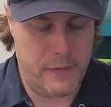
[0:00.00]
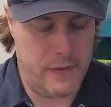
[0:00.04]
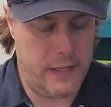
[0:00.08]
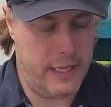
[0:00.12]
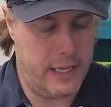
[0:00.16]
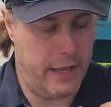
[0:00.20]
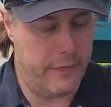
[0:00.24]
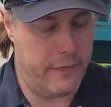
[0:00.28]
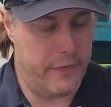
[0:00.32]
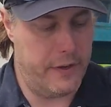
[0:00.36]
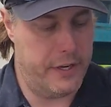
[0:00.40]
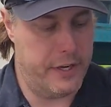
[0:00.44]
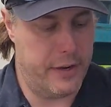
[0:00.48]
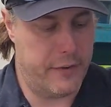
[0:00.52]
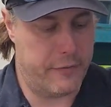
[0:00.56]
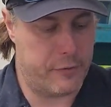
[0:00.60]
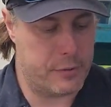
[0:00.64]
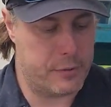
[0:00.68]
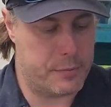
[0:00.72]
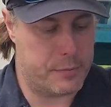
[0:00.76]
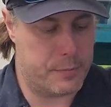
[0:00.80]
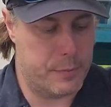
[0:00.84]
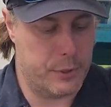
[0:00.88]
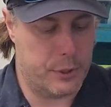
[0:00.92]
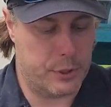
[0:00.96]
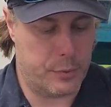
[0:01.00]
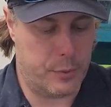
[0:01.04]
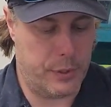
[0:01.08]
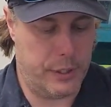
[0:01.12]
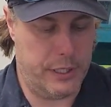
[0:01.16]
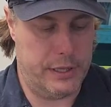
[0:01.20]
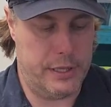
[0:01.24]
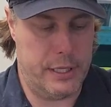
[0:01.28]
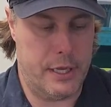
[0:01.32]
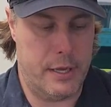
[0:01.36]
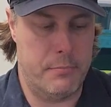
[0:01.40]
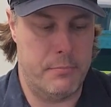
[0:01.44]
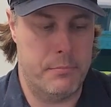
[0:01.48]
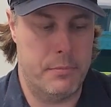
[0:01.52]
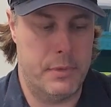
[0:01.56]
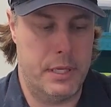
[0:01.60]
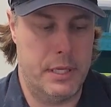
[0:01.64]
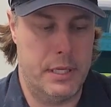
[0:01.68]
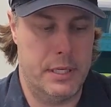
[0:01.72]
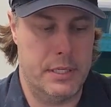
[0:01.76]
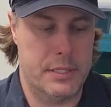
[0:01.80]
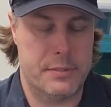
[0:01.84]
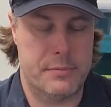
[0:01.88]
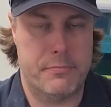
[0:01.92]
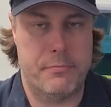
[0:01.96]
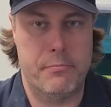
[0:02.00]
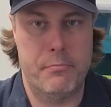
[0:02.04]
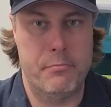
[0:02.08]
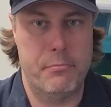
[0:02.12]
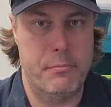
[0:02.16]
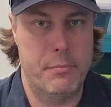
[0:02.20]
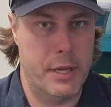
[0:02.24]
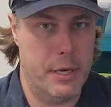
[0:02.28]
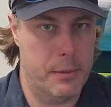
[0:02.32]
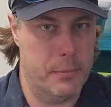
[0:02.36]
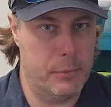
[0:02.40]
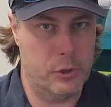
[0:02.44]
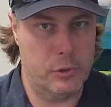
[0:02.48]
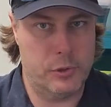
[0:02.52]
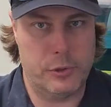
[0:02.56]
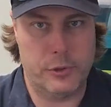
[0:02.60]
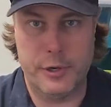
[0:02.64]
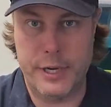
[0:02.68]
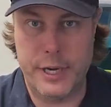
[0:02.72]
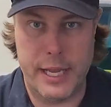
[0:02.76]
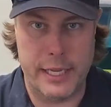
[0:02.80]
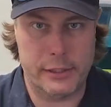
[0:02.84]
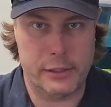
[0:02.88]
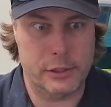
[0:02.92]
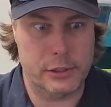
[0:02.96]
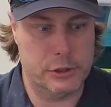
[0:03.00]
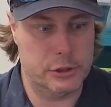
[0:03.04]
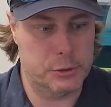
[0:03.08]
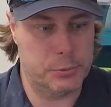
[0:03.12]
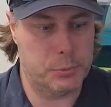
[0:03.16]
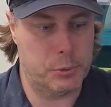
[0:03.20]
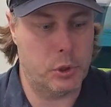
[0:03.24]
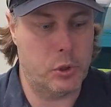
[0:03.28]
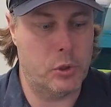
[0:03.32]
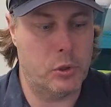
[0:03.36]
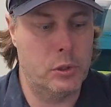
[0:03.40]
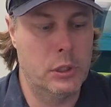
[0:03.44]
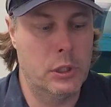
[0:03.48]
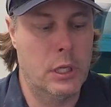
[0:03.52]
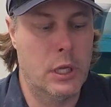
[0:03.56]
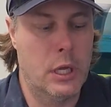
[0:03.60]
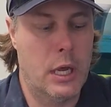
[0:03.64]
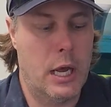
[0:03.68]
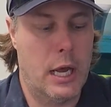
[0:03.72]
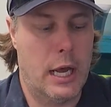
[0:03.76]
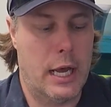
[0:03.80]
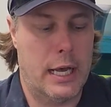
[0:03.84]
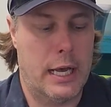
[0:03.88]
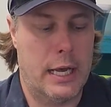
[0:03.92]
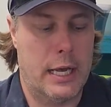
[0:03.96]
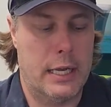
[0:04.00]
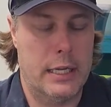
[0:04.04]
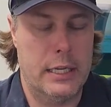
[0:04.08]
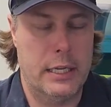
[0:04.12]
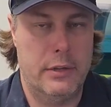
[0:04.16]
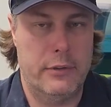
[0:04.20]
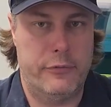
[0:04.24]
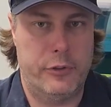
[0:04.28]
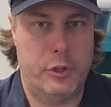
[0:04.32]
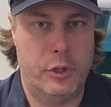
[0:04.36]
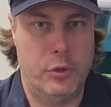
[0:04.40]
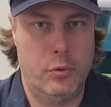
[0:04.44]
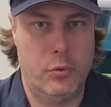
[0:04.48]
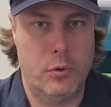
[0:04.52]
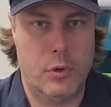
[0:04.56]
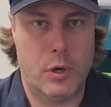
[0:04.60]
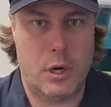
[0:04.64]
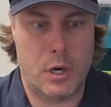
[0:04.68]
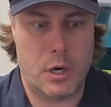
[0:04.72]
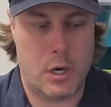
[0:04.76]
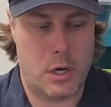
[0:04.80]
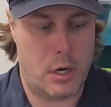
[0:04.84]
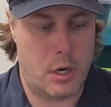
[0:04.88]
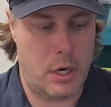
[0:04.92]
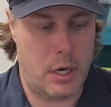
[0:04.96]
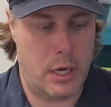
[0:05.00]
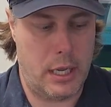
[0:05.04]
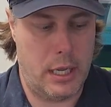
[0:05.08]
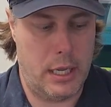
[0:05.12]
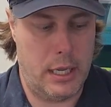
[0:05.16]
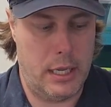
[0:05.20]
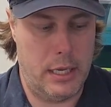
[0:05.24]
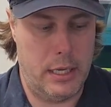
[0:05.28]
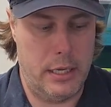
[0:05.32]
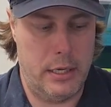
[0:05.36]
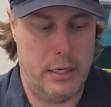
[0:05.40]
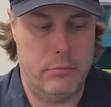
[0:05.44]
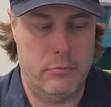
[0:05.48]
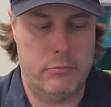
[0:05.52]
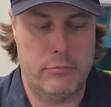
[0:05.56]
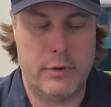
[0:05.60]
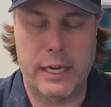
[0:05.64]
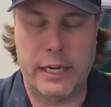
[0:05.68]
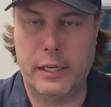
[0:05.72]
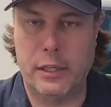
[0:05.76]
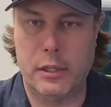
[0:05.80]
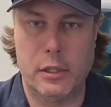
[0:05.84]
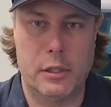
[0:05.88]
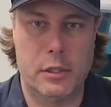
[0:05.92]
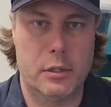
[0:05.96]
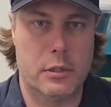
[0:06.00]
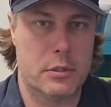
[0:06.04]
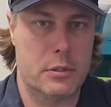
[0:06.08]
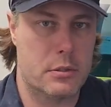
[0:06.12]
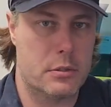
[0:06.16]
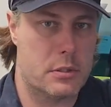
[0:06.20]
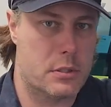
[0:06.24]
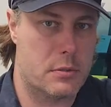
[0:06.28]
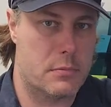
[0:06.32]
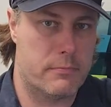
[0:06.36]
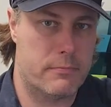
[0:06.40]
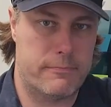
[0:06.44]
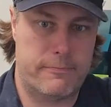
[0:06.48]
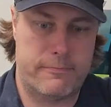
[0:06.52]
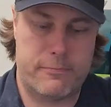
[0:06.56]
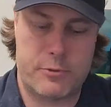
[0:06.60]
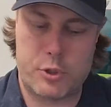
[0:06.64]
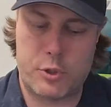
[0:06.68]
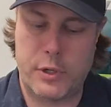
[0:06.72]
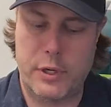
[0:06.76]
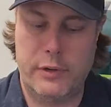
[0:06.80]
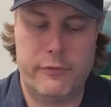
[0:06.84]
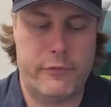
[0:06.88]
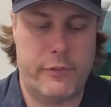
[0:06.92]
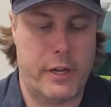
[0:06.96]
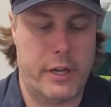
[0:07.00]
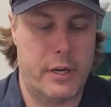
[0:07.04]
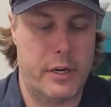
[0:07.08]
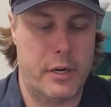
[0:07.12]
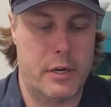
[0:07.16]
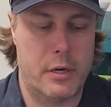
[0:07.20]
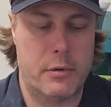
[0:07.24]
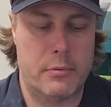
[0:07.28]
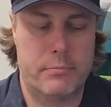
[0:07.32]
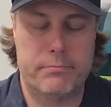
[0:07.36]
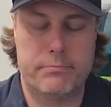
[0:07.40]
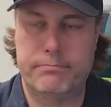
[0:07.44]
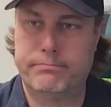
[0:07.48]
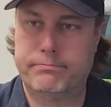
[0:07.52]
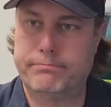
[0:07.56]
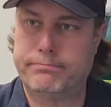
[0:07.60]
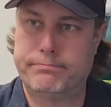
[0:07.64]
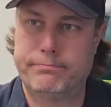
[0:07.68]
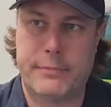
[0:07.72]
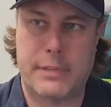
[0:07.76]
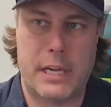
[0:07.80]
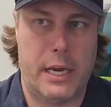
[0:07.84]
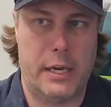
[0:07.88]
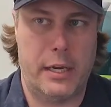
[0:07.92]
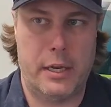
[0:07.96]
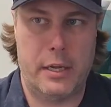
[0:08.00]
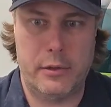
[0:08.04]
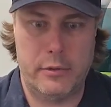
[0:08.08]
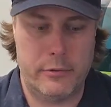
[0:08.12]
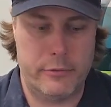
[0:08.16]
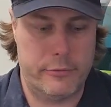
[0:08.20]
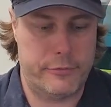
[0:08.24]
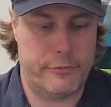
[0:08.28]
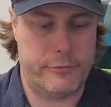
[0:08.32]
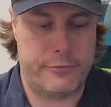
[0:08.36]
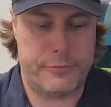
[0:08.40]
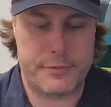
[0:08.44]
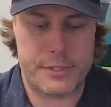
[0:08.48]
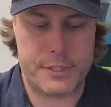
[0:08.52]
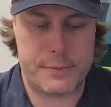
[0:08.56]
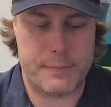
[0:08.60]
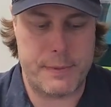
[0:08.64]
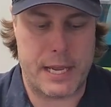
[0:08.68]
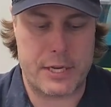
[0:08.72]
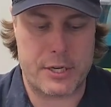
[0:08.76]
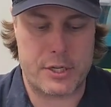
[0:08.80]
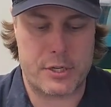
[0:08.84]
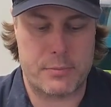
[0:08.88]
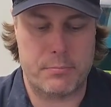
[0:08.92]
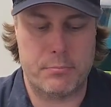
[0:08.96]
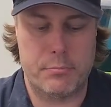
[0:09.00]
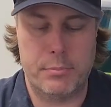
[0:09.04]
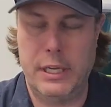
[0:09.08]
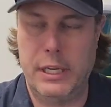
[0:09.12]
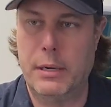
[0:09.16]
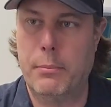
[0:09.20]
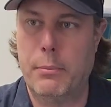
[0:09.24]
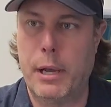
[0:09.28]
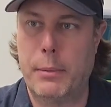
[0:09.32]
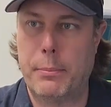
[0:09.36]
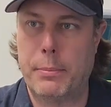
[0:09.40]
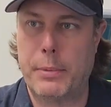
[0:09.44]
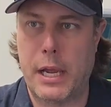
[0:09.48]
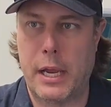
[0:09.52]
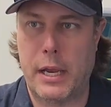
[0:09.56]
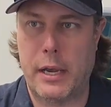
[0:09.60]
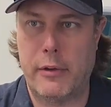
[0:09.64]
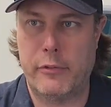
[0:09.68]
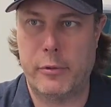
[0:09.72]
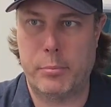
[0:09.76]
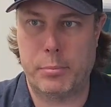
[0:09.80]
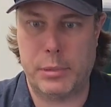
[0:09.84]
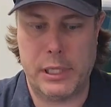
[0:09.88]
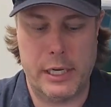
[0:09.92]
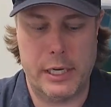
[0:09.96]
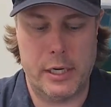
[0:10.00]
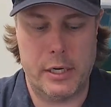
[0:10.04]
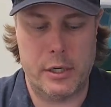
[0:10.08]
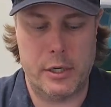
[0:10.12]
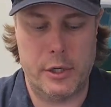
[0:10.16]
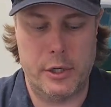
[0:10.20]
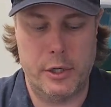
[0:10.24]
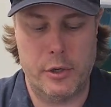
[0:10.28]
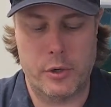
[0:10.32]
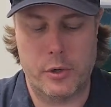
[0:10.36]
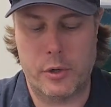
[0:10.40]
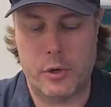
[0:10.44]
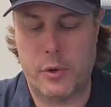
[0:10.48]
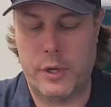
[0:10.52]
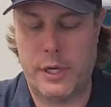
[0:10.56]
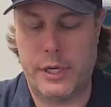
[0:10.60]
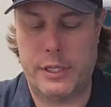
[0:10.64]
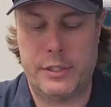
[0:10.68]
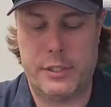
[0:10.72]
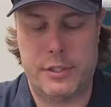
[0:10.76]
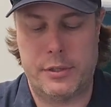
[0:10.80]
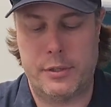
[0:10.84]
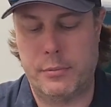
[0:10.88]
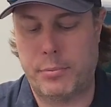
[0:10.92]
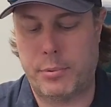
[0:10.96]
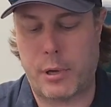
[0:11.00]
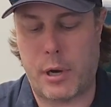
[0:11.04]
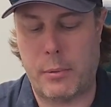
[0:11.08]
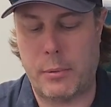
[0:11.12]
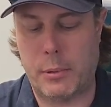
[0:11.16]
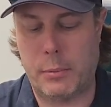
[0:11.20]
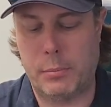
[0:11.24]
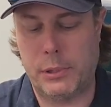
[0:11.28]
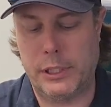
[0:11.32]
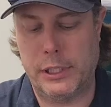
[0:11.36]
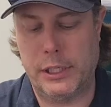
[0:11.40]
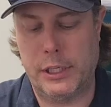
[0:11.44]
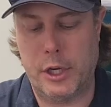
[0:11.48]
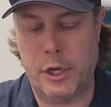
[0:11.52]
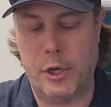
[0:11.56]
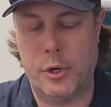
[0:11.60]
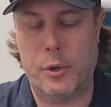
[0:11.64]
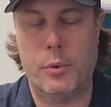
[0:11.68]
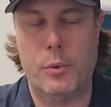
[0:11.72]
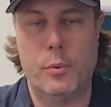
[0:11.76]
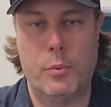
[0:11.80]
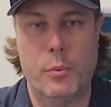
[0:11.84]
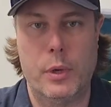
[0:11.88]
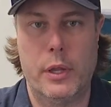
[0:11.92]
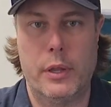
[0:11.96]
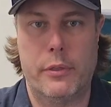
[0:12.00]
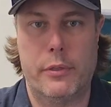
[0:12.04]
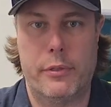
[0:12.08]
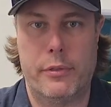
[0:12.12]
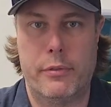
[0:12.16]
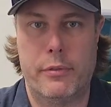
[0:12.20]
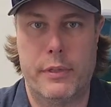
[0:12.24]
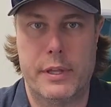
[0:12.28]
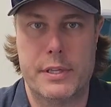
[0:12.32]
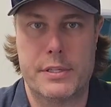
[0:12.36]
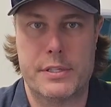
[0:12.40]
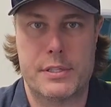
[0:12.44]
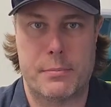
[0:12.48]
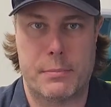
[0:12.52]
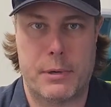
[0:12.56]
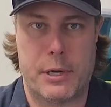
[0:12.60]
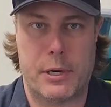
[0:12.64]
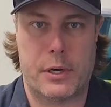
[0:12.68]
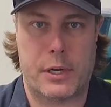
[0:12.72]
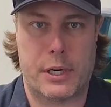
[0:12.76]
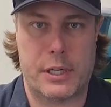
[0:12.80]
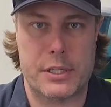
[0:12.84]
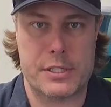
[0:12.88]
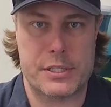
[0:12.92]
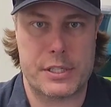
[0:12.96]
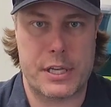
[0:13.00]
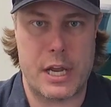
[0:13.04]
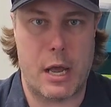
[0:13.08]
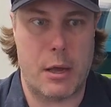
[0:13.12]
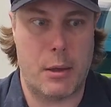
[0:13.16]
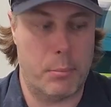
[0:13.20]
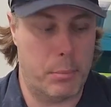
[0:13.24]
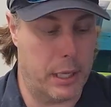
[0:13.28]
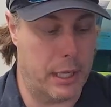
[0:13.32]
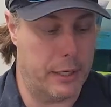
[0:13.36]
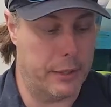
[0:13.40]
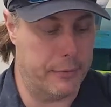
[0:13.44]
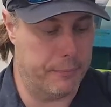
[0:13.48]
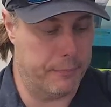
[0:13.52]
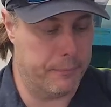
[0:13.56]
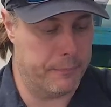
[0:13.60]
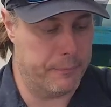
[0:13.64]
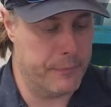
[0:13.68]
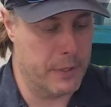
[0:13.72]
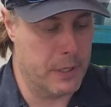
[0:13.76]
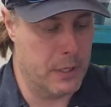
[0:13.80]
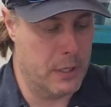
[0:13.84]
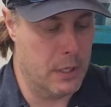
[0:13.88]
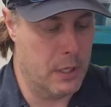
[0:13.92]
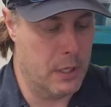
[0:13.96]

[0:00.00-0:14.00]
the end, the difference between them is minimal or negligible. If you are a regular Street Fighter kind of smash them, beat them up kind of a player, you're going to probably go with this American style button.